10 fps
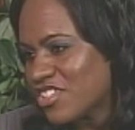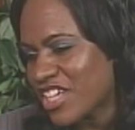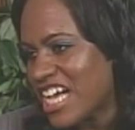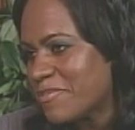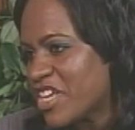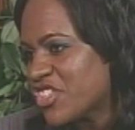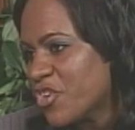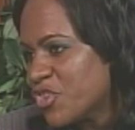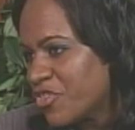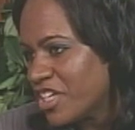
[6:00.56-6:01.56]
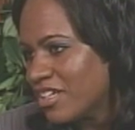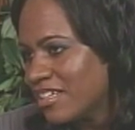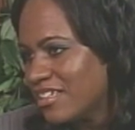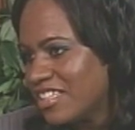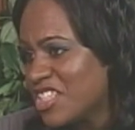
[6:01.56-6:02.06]
in cosmetic surgery.
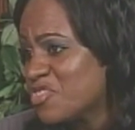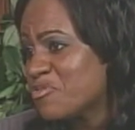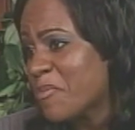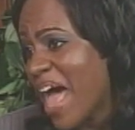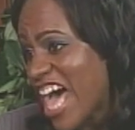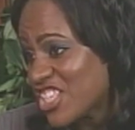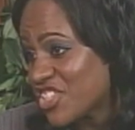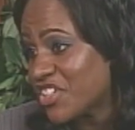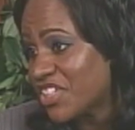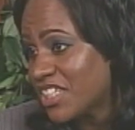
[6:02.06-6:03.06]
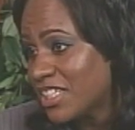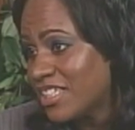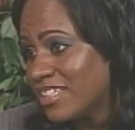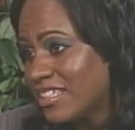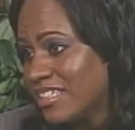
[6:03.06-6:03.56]
This was with a pastor.
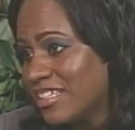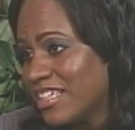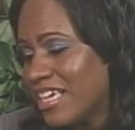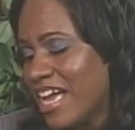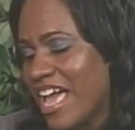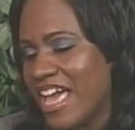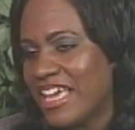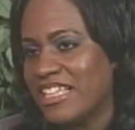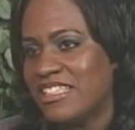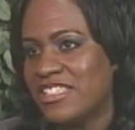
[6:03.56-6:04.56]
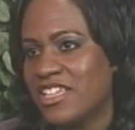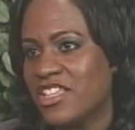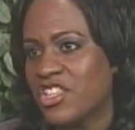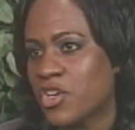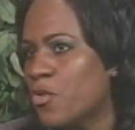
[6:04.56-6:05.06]
And
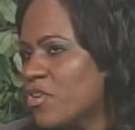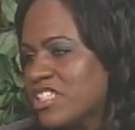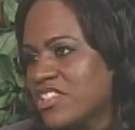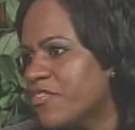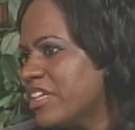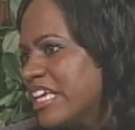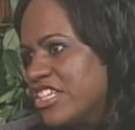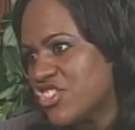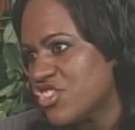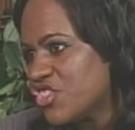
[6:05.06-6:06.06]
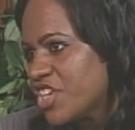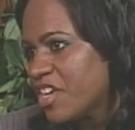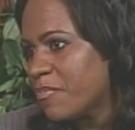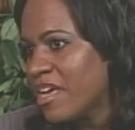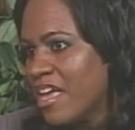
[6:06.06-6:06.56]
the course of the
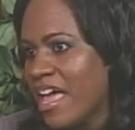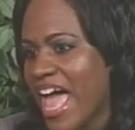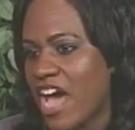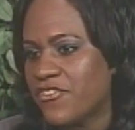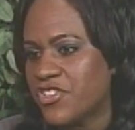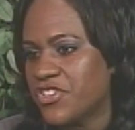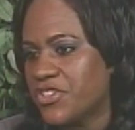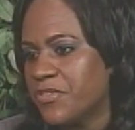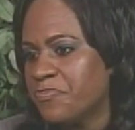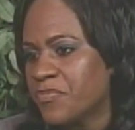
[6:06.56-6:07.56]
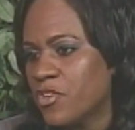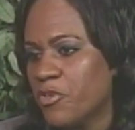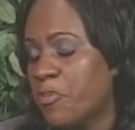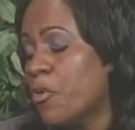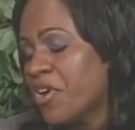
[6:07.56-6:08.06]
relationship, after
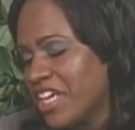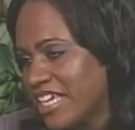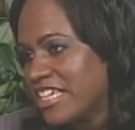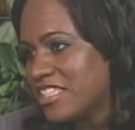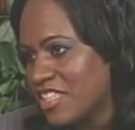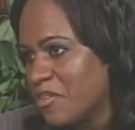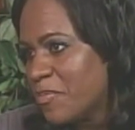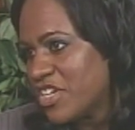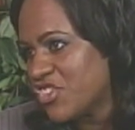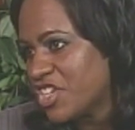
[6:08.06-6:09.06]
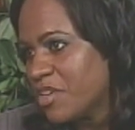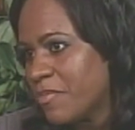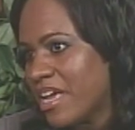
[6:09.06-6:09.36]
reporting it to the bishop,